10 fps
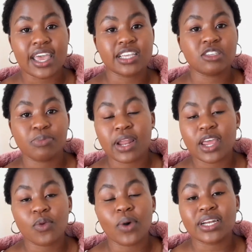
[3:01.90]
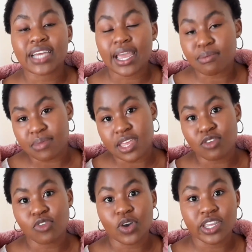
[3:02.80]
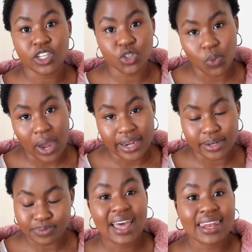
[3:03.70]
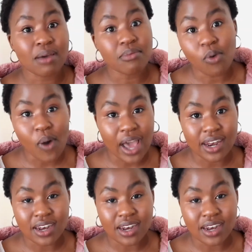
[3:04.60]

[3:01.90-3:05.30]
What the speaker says: explain what I mean for each one. Number one,